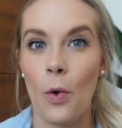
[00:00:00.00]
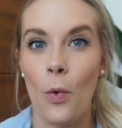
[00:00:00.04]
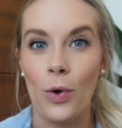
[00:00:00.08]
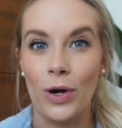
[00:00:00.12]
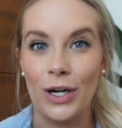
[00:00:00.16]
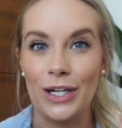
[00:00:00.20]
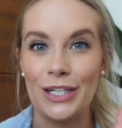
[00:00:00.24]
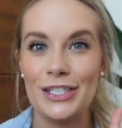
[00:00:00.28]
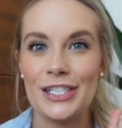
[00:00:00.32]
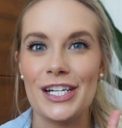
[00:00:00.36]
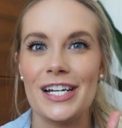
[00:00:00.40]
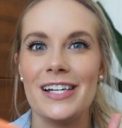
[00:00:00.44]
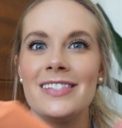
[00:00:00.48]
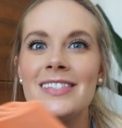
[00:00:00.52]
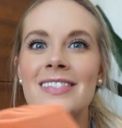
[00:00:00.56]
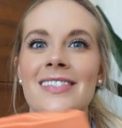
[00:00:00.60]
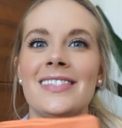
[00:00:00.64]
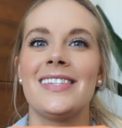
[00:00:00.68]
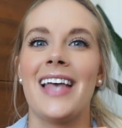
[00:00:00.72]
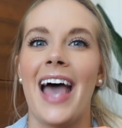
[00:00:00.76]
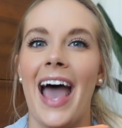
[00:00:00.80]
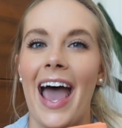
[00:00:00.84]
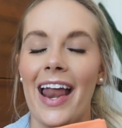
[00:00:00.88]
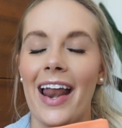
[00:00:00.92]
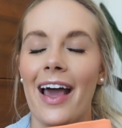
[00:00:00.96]
orange
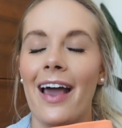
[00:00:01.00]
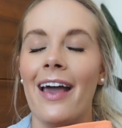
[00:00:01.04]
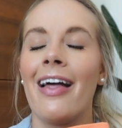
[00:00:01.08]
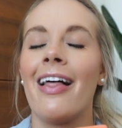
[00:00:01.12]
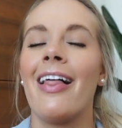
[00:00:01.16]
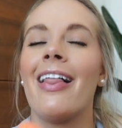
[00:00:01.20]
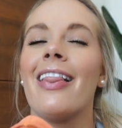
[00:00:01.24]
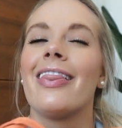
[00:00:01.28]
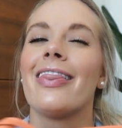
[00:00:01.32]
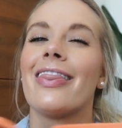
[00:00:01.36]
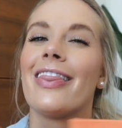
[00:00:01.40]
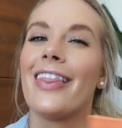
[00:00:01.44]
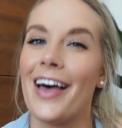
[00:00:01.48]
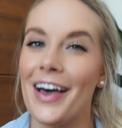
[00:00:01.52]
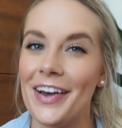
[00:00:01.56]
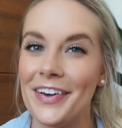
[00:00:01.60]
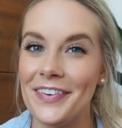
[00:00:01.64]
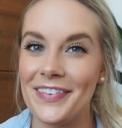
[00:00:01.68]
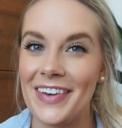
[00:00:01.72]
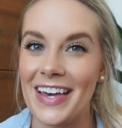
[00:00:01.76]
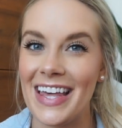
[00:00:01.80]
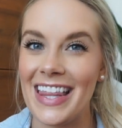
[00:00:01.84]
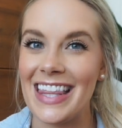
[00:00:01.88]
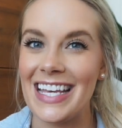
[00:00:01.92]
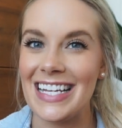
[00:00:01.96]
set. I
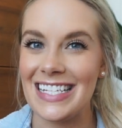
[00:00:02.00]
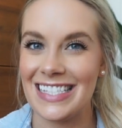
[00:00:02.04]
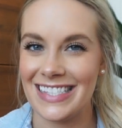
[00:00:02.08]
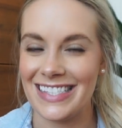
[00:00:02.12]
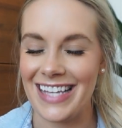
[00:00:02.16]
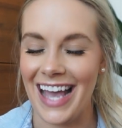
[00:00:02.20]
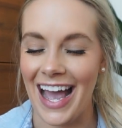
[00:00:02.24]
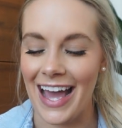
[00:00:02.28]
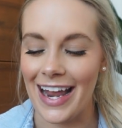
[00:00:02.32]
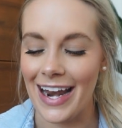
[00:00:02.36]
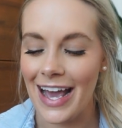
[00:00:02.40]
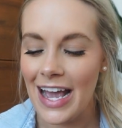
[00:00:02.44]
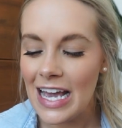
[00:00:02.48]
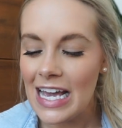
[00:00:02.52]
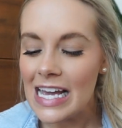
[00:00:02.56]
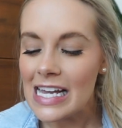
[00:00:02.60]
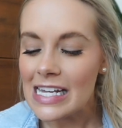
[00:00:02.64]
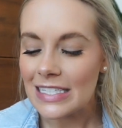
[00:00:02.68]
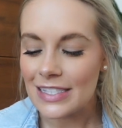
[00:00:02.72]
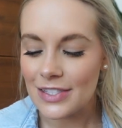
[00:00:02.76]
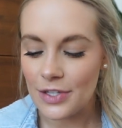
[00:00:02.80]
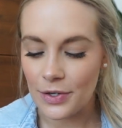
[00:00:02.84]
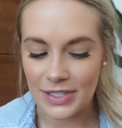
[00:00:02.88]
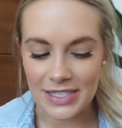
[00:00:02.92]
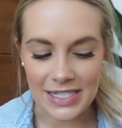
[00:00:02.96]
love this set.
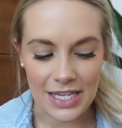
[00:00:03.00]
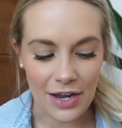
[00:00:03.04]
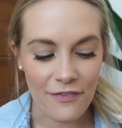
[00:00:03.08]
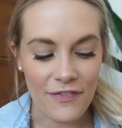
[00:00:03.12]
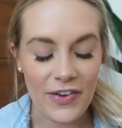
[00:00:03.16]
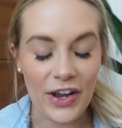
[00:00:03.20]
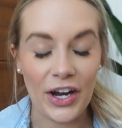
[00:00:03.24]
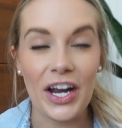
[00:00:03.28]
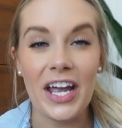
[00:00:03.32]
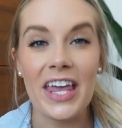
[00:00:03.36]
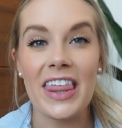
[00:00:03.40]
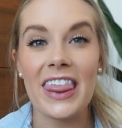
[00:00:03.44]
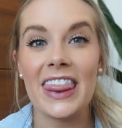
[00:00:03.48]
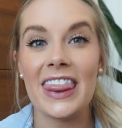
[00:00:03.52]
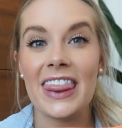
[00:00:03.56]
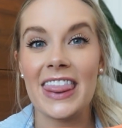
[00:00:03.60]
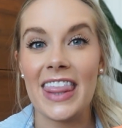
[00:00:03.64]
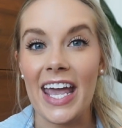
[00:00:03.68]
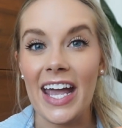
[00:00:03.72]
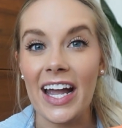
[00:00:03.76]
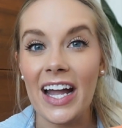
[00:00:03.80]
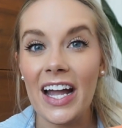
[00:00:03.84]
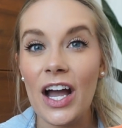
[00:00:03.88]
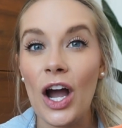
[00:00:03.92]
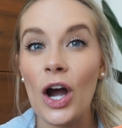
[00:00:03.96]
So it's a very
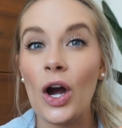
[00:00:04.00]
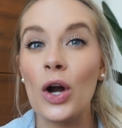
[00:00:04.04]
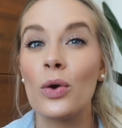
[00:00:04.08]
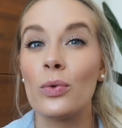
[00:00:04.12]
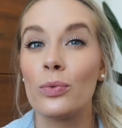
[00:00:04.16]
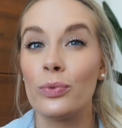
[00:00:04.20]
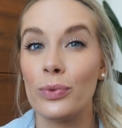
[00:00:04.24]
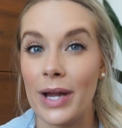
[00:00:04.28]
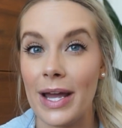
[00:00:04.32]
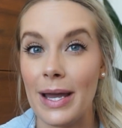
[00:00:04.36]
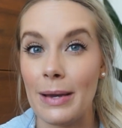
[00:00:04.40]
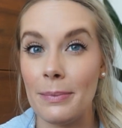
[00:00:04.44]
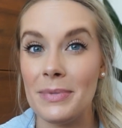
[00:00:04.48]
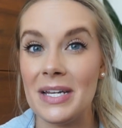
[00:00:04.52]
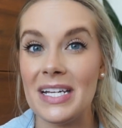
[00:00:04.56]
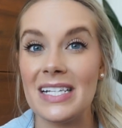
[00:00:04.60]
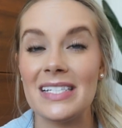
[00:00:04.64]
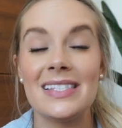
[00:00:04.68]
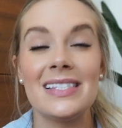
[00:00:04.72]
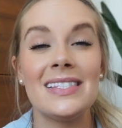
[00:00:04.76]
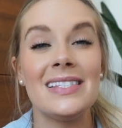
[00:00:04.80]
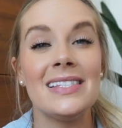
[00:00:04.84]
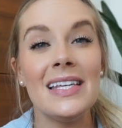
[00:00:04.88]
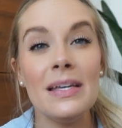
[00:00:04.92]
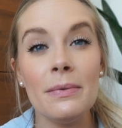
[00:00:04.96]
thick ribbed
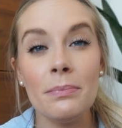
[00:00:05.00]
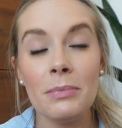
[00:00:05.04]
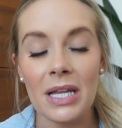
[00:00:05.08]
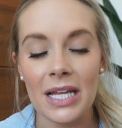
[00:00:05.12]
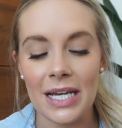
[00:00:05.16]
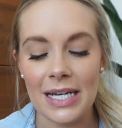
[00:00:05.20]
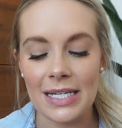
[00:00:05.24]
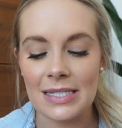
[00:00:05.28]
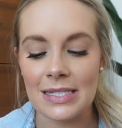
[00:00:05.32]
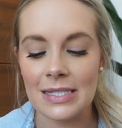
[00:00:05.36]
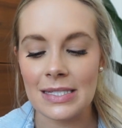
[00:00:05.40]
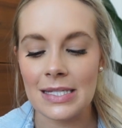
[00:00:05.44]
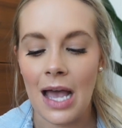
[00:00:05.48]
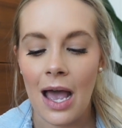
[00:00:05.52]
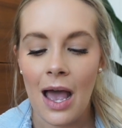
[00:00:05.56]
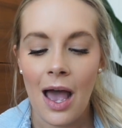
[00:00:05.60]
seamless.